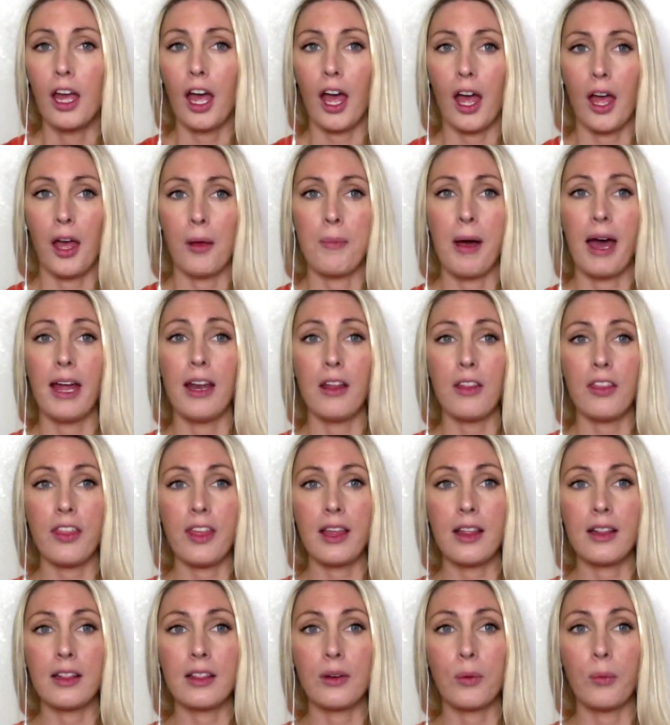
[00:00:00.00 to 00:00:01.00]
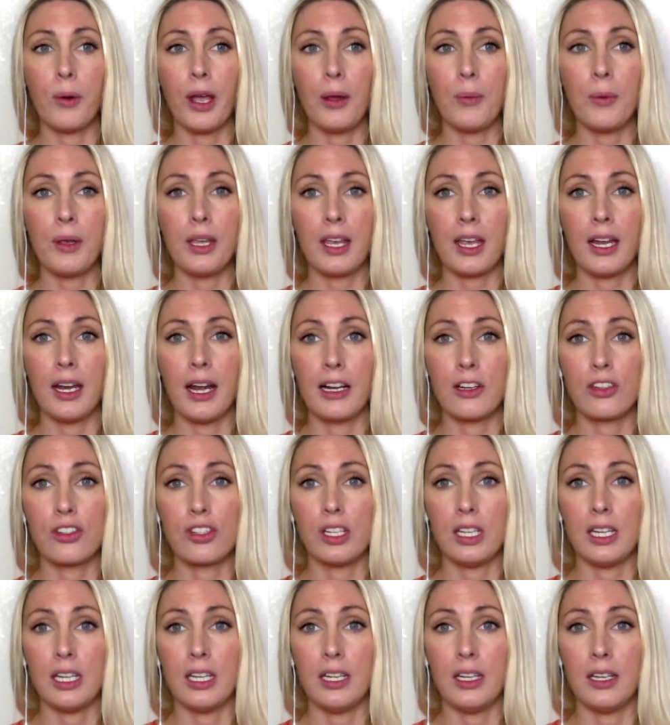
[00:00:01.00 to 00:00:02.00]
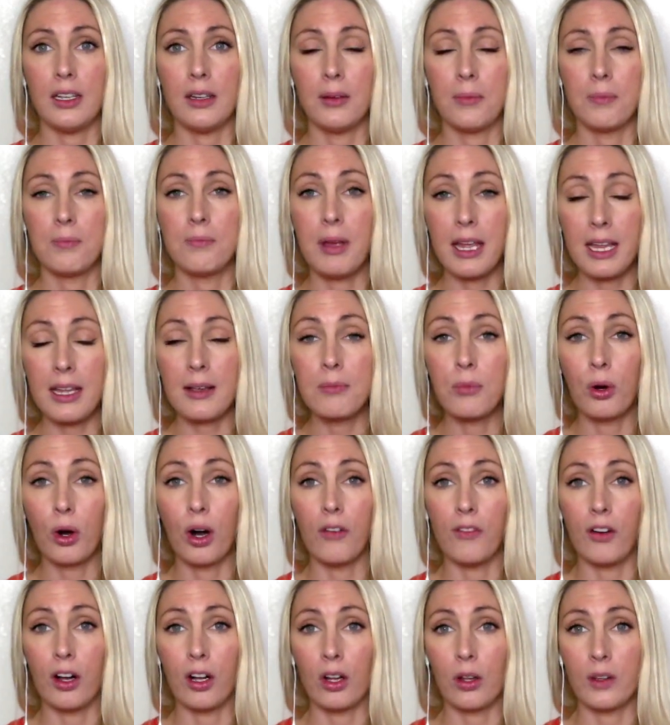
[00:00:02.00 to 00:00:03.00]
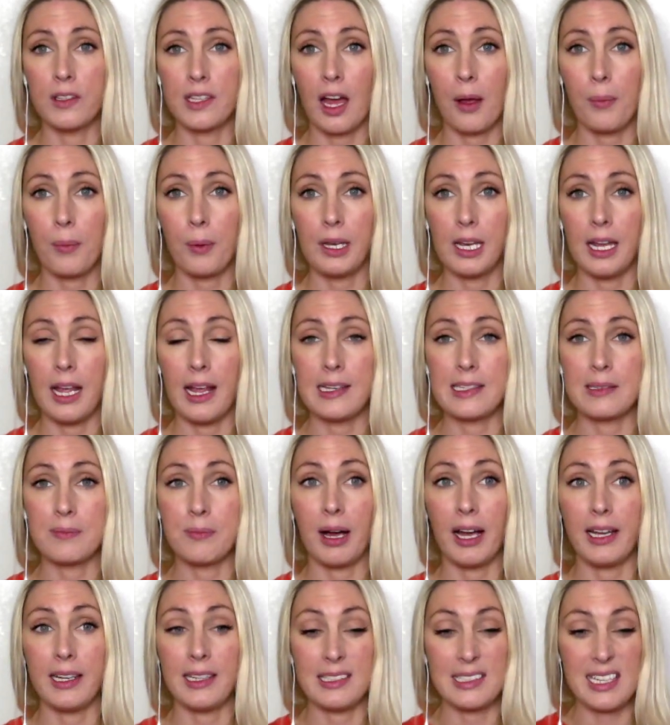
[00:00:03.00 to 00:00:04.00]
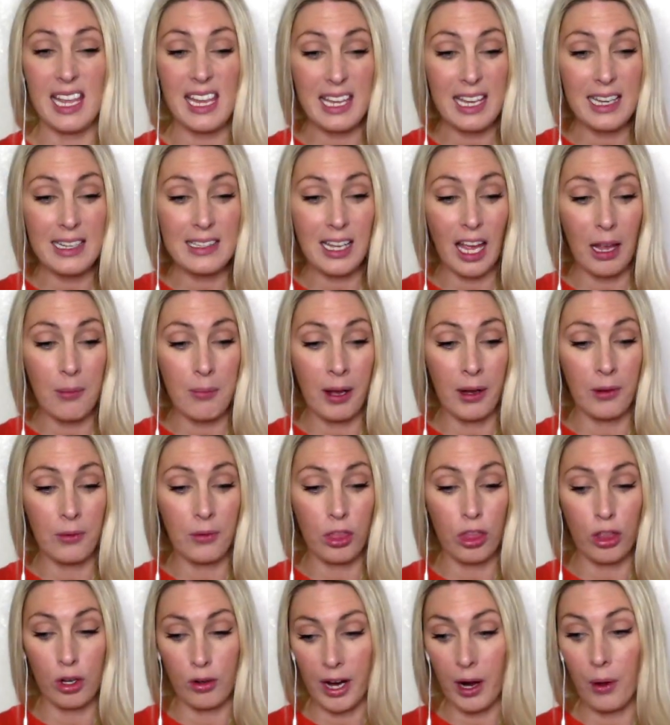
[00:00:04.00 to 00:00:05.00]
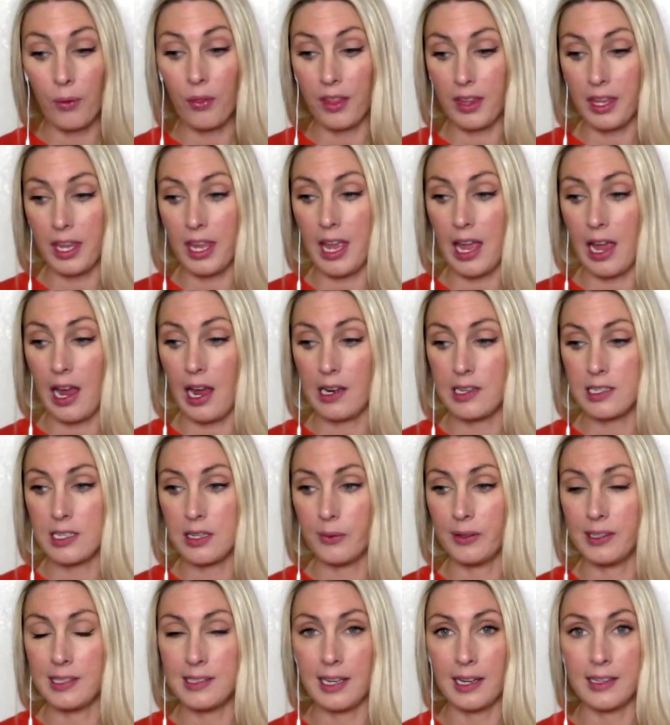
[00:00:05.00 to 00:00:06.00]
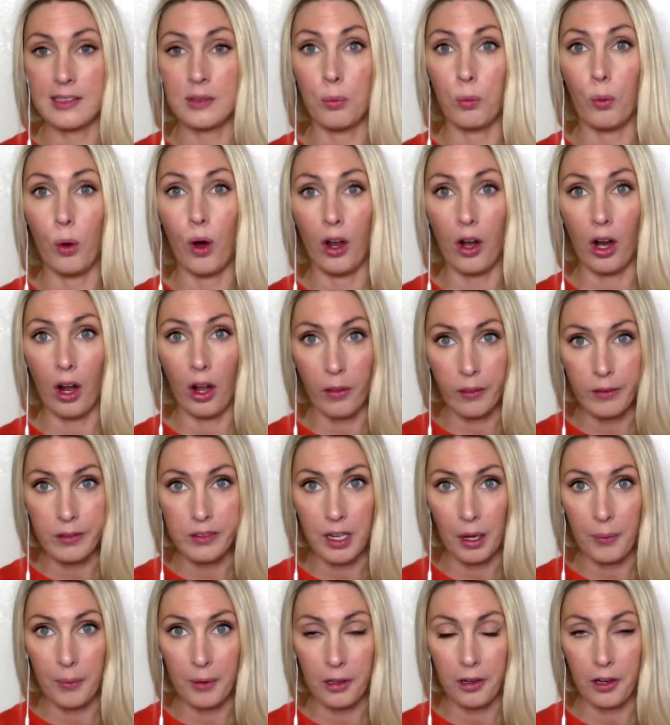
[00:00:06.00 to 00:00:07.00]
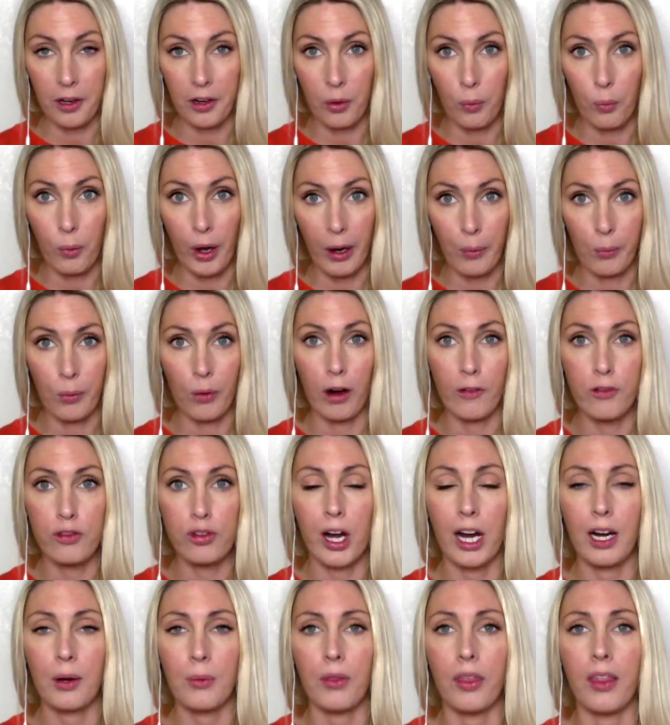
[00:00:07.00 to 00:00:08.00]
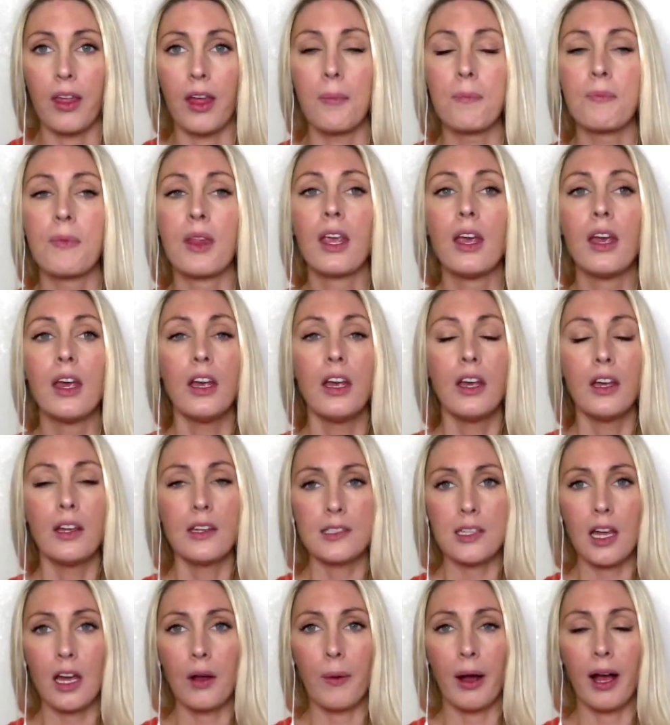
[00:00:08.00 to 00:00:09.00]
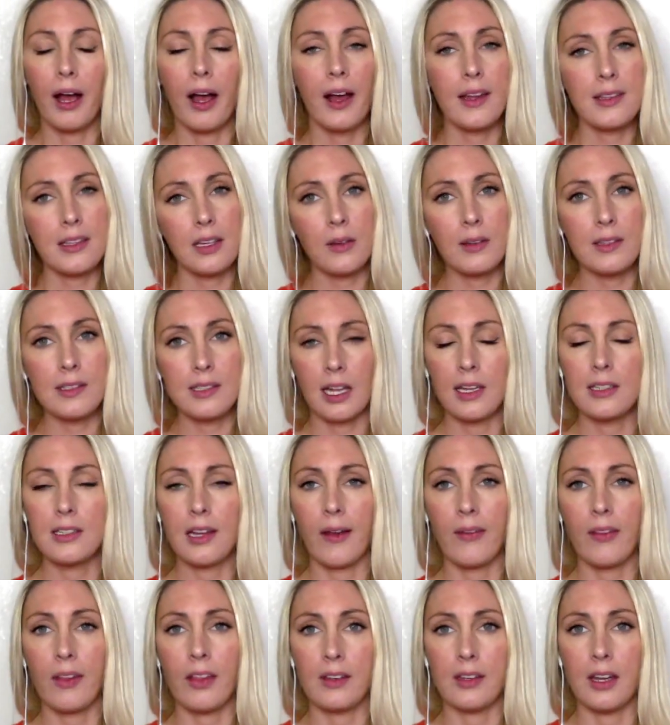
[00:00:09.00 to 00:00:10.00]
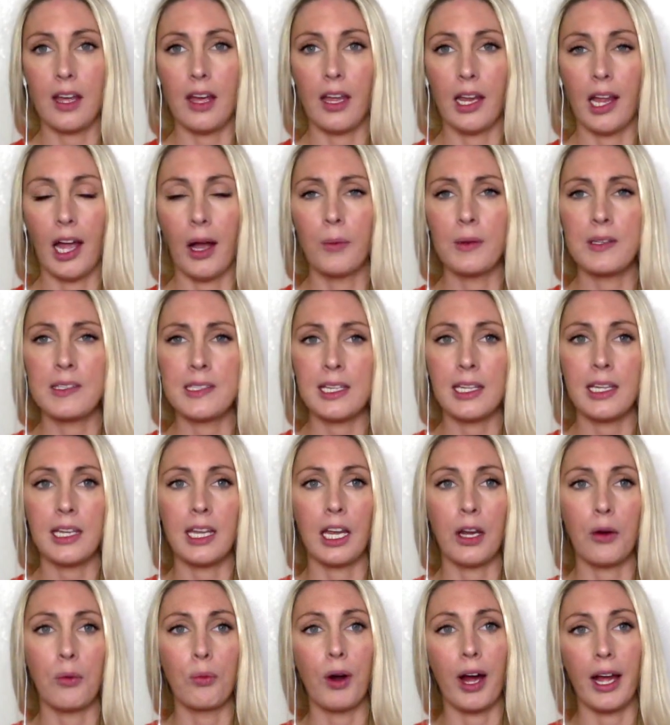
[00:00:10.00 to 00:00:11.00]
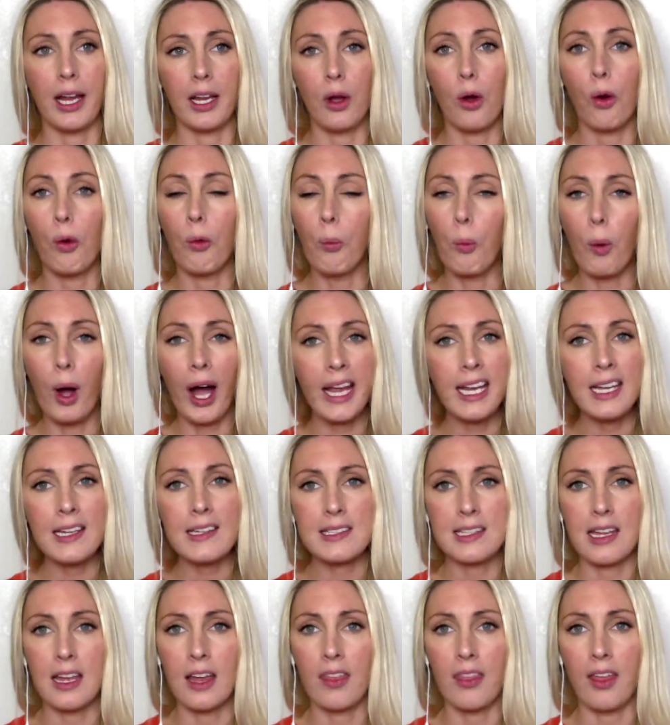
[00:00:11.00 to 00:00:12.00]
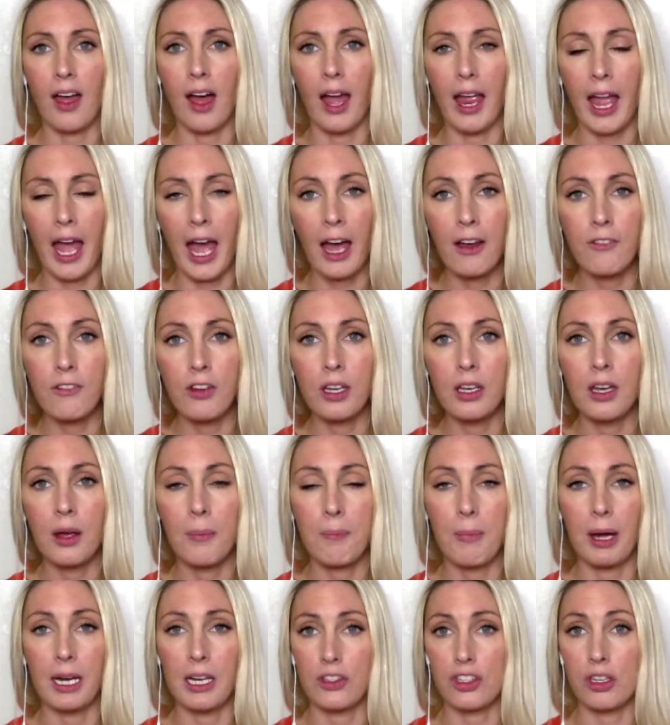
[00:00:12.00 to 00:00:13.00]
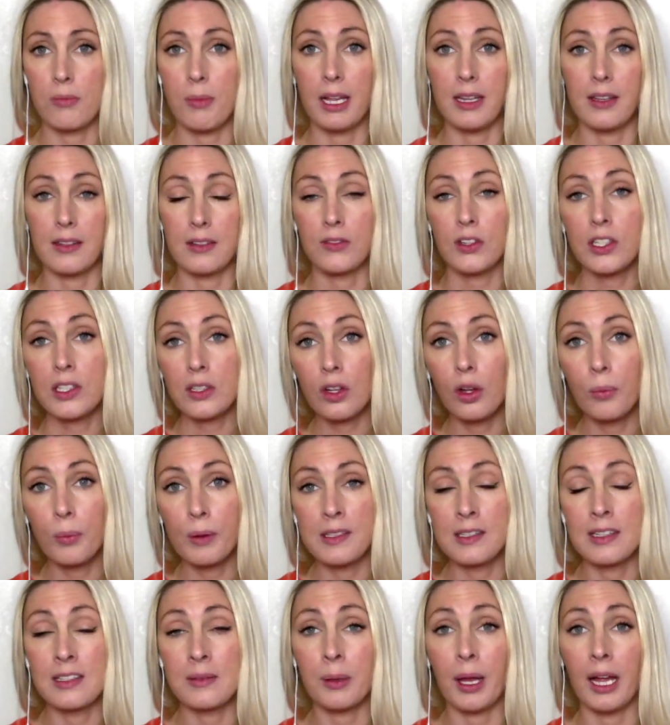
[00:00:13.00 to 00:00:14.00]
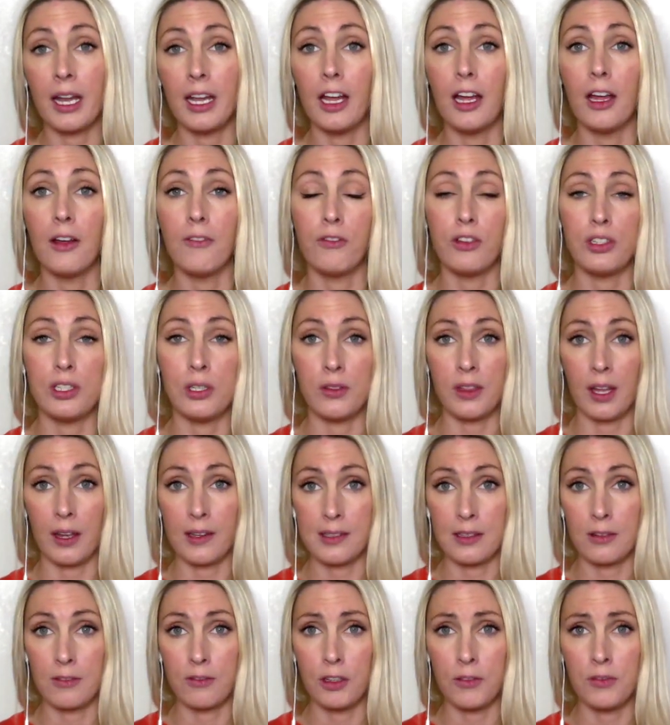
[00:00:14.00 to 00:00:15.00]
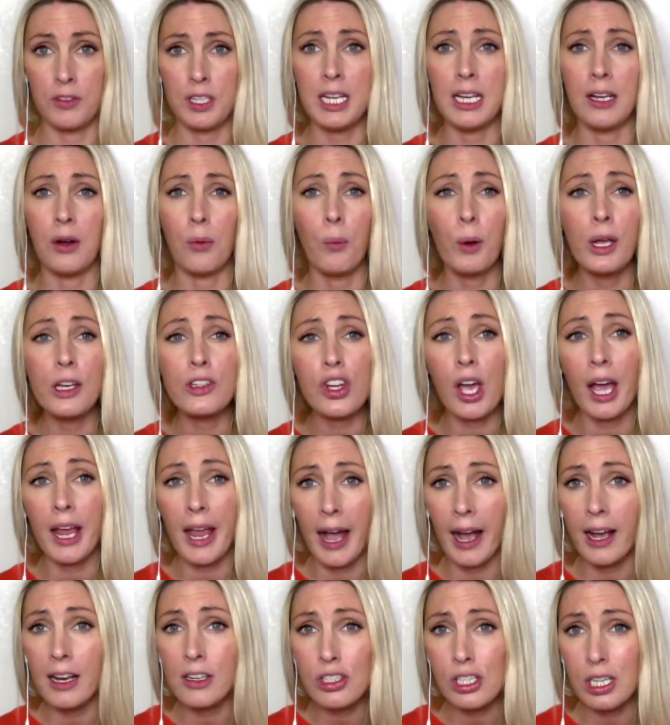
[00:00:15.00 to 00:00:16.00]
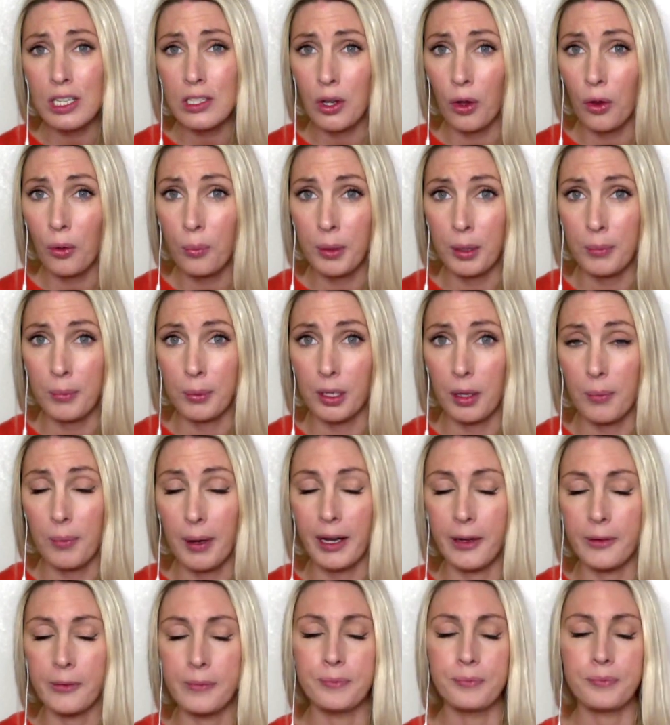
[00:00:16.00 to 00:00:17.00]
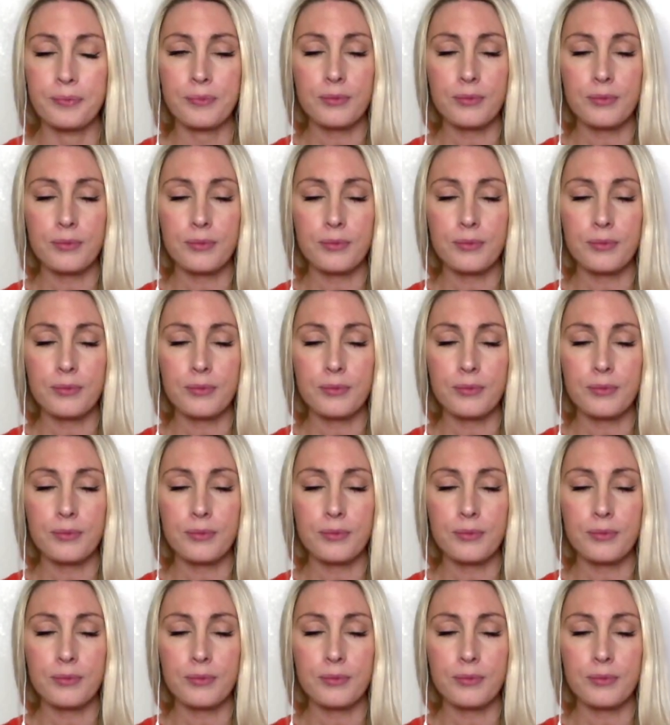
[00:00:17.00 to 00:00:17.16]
And I think the way we can actually make more of our goals happen is by taking time out throughout the year to assess what on earth is going on and why we're off track with them. So as I was sat down the other day, I was thinking, right, why is it that I haven't managed to make this physical business planner for 2015, which I actually told people about?